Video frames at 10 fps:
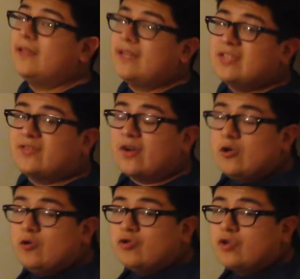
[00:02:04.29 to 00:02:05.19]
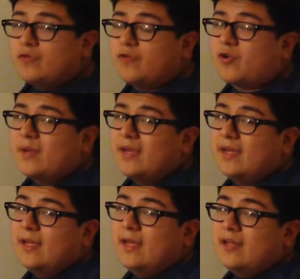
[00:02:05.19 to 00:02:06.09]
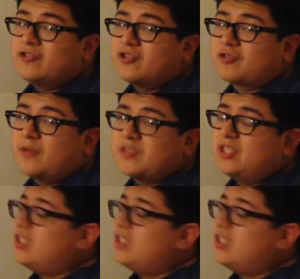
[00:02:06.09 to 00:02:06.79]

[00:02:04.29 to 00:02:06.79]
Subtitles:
and it is very crucial for forming transcription